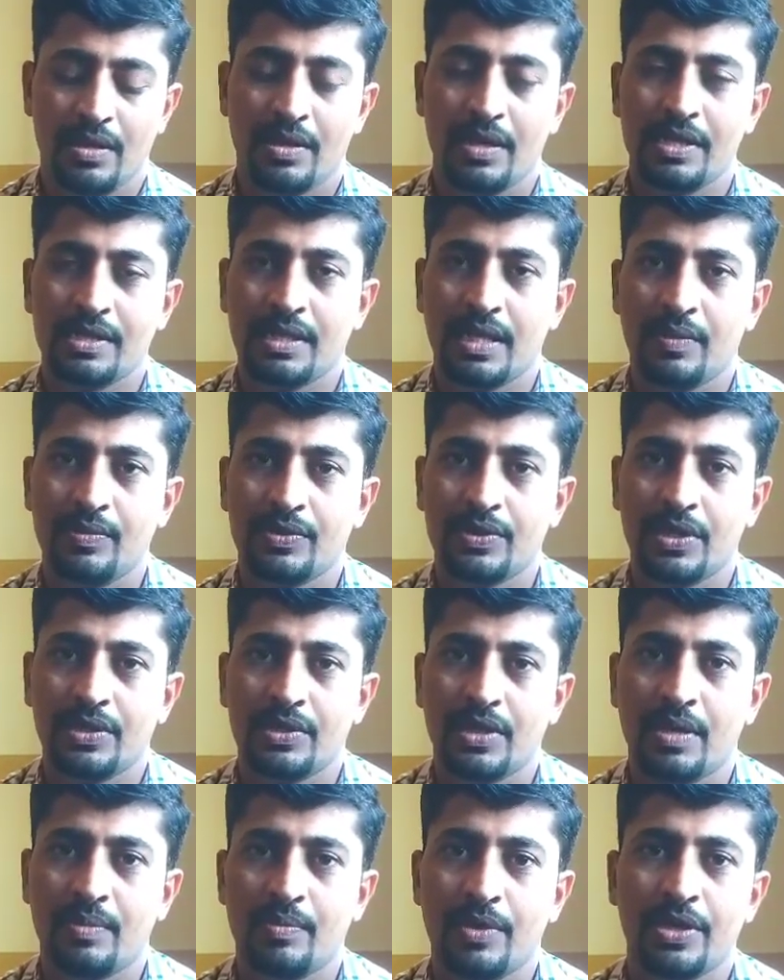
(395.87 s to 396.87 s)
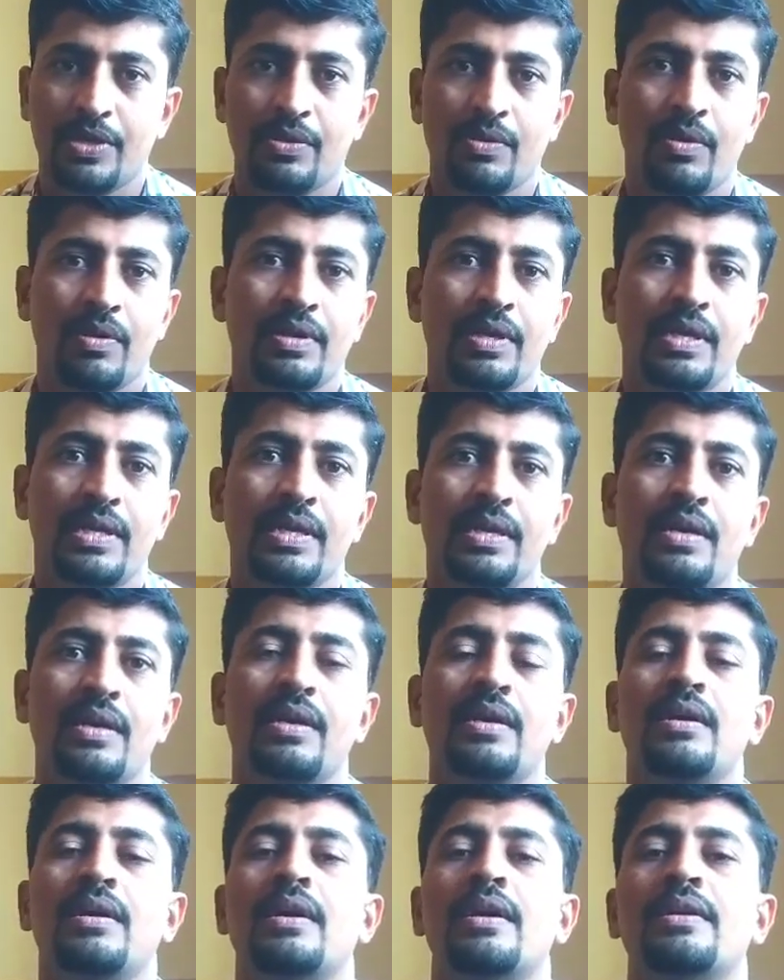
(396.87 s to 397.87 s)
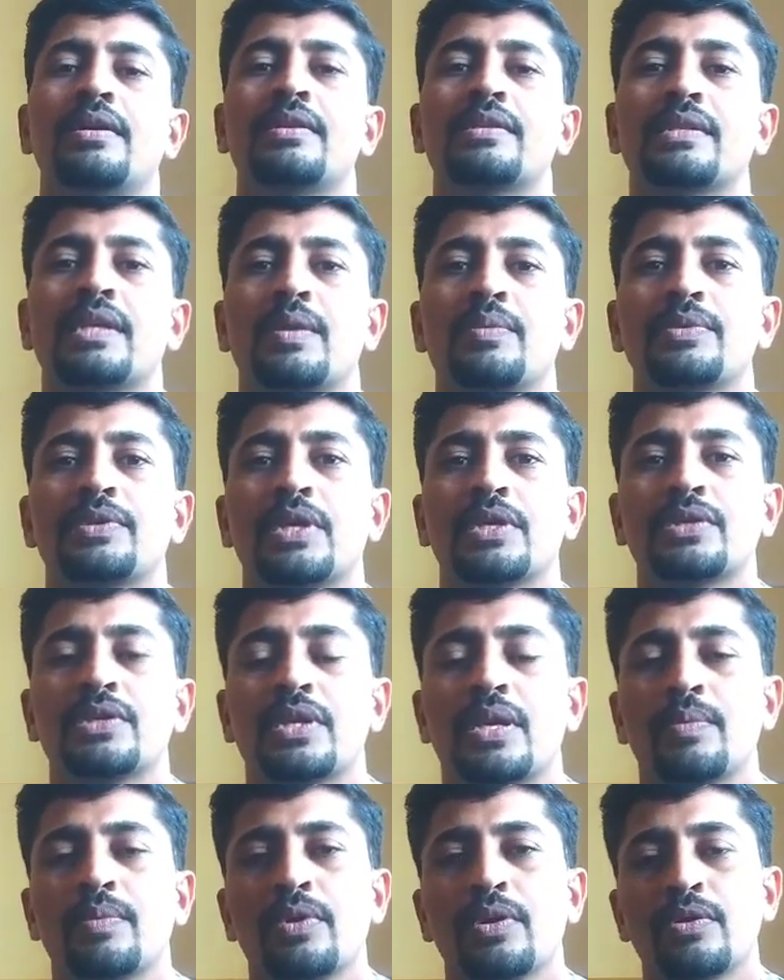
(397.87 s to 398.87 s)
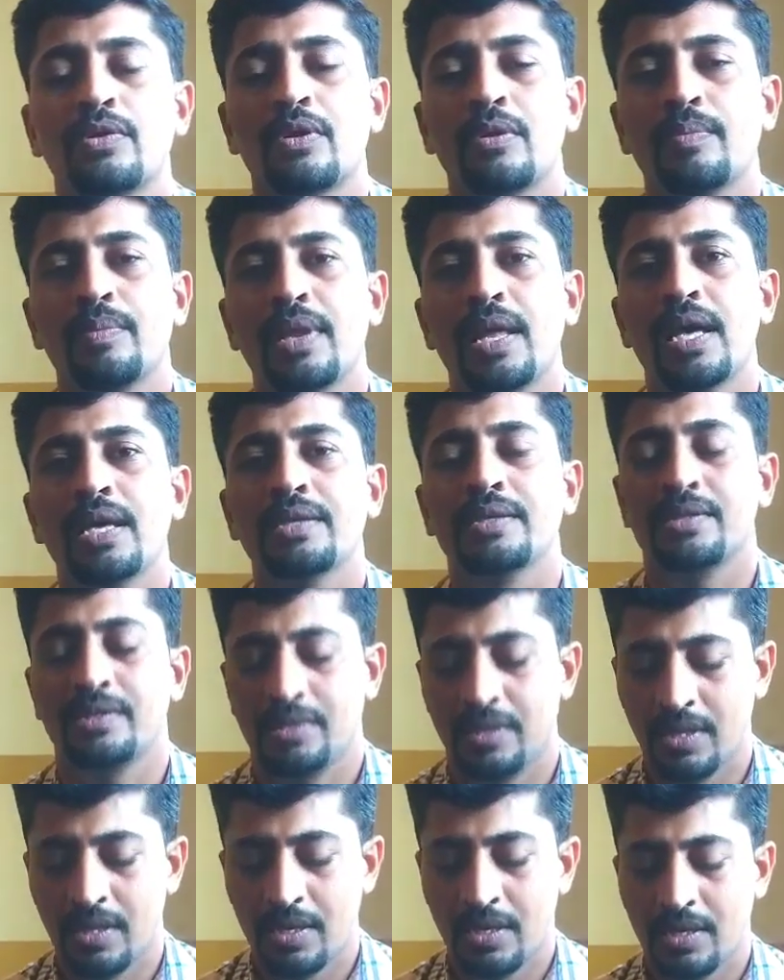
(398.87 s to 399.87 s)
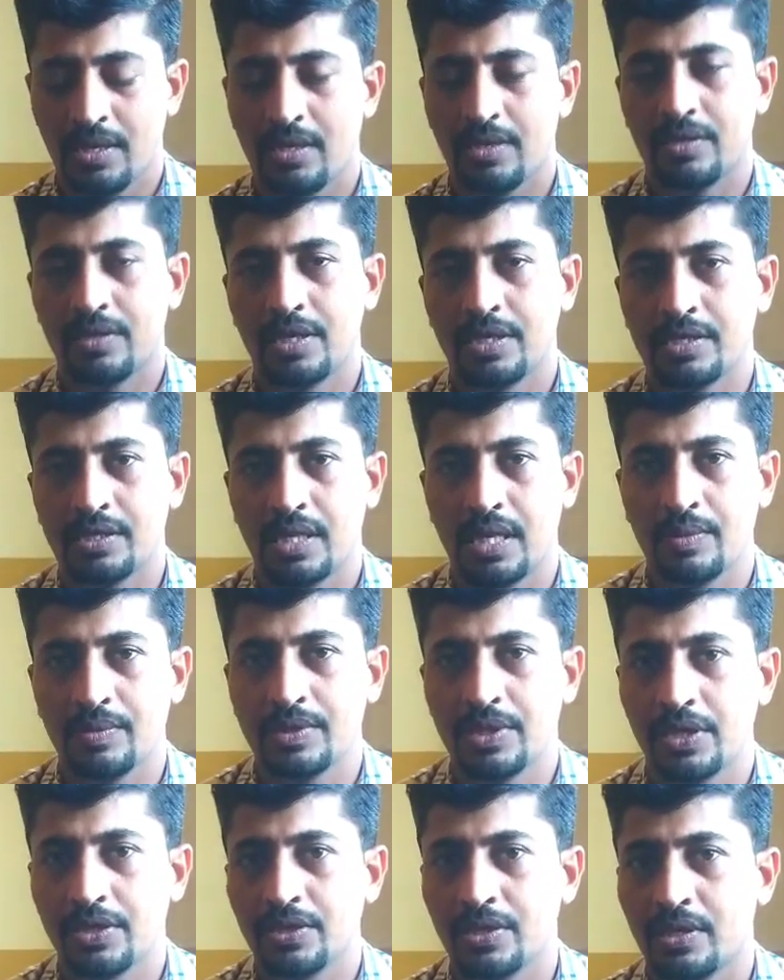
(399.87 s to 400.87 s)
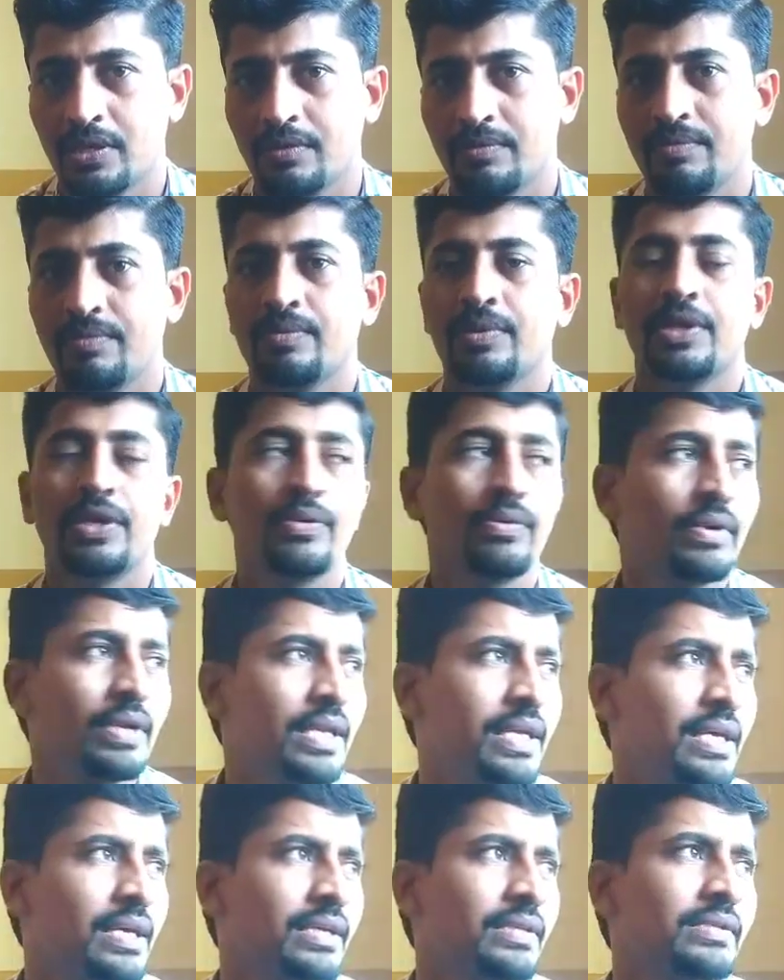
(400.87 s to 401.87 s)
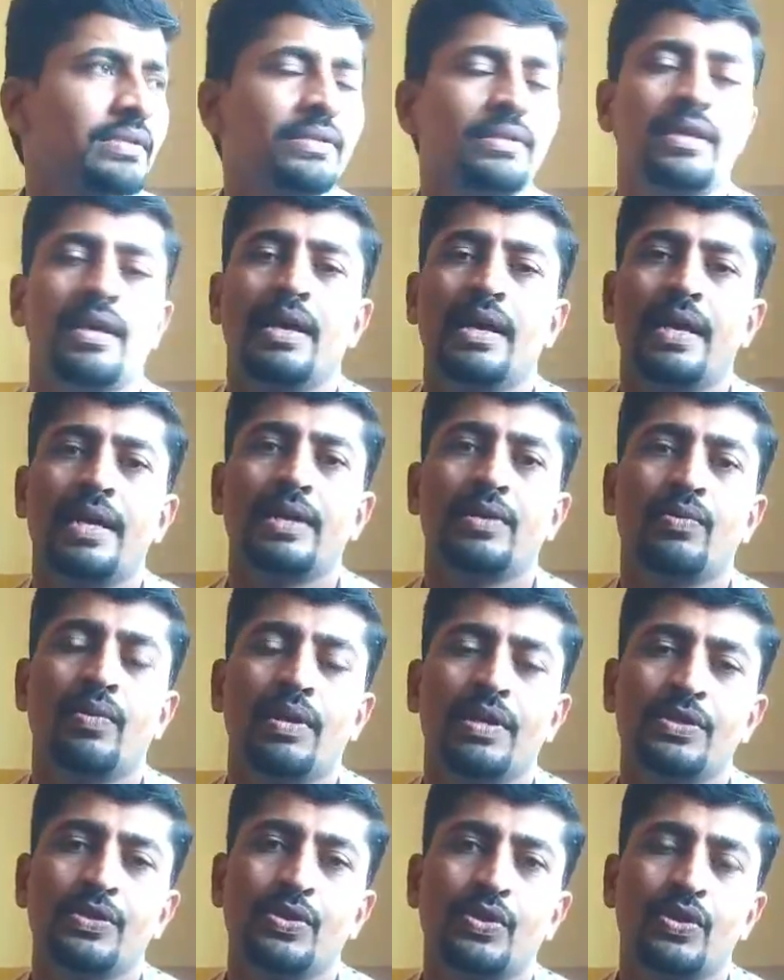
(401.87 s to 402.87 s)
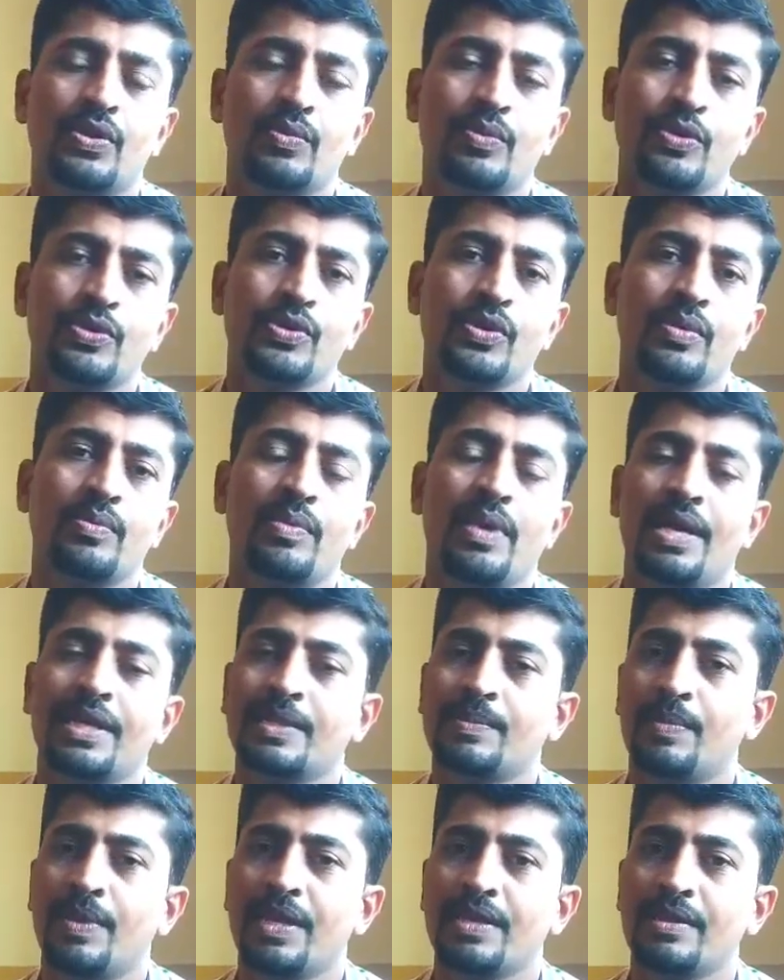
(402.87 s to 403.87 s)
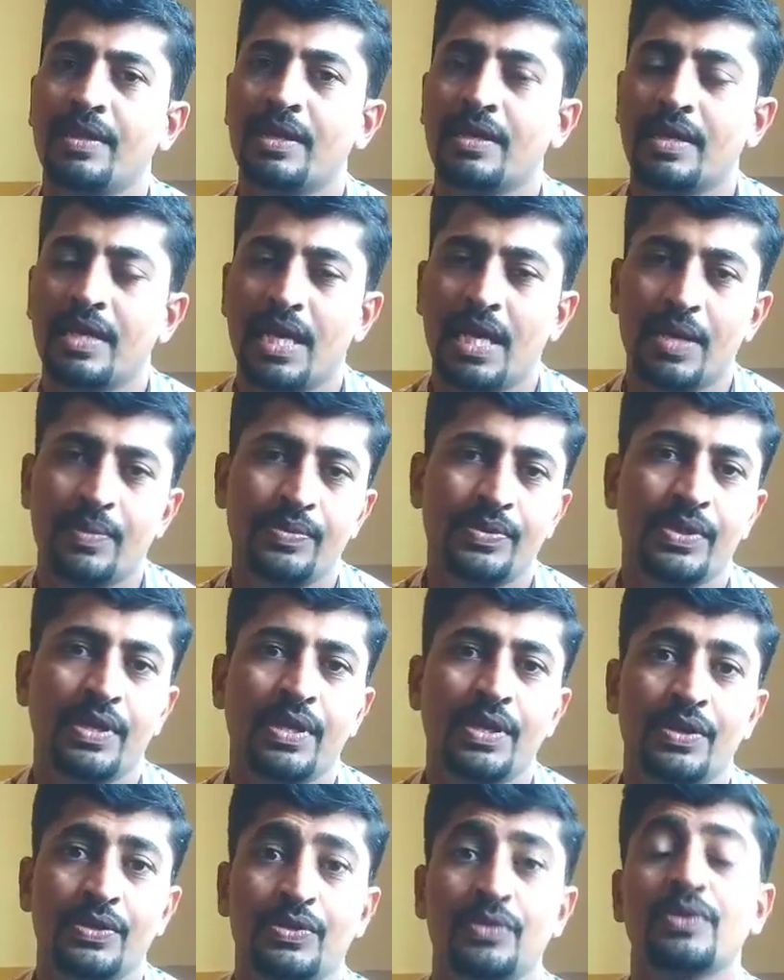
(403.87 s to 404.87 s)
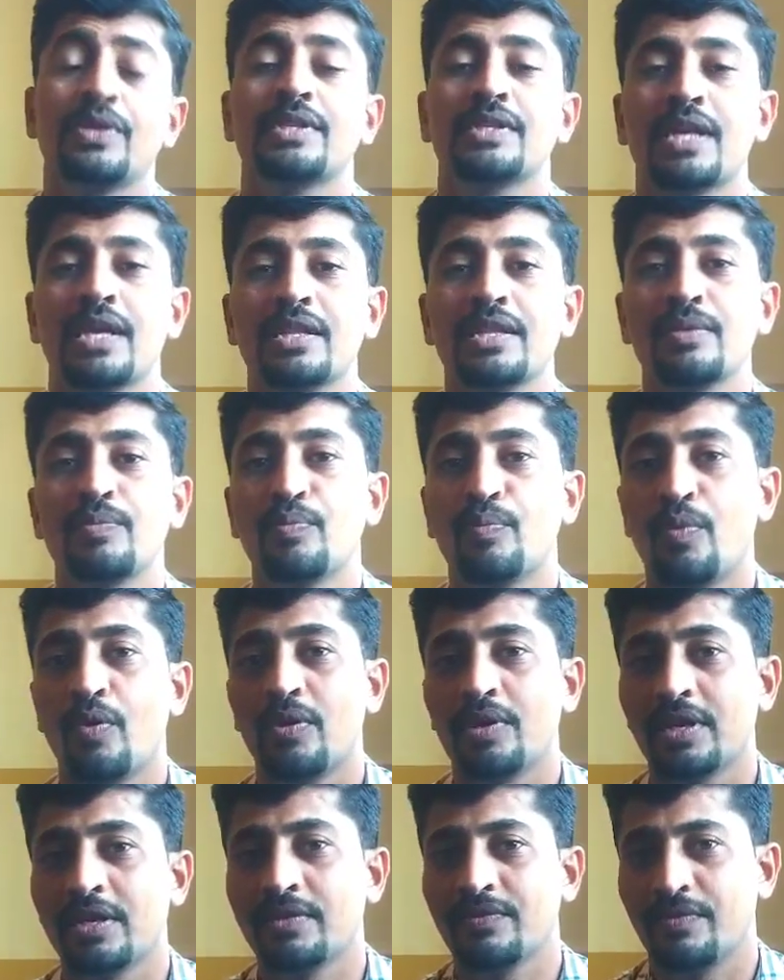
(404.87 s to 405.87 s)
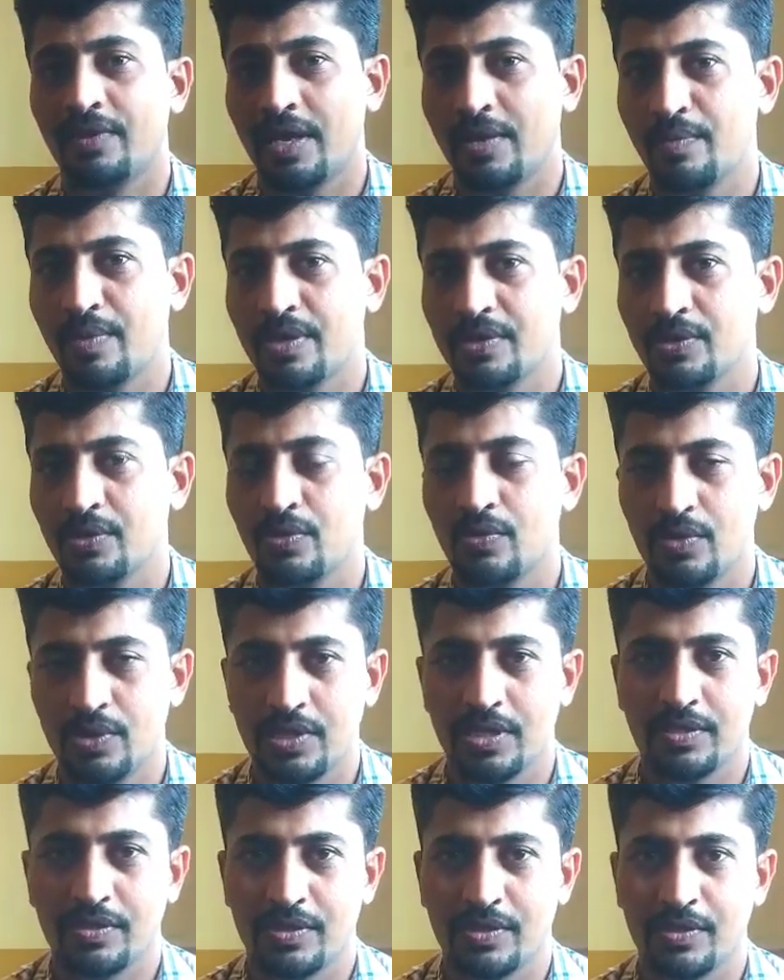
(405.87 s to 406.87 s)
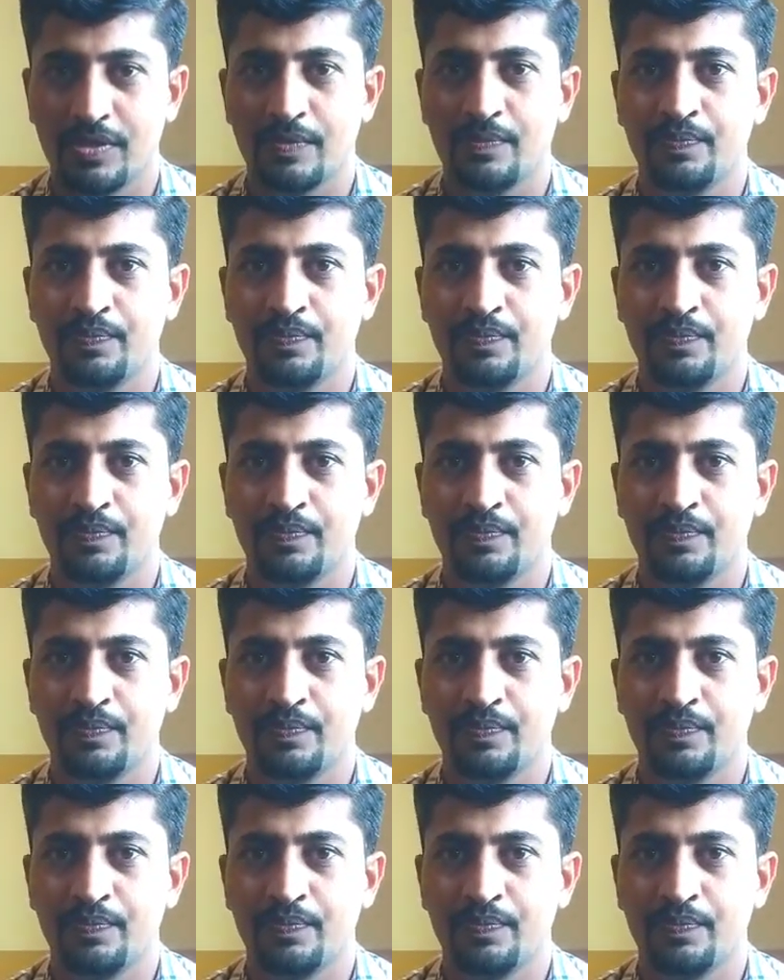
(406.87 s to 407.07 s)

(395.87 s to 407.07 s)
Describe the structure of mitochondria, and describe the structure of chloroplast, describe the structure of nucleus, and what is chromosome, explain their types. So these are the important 5 marks questions.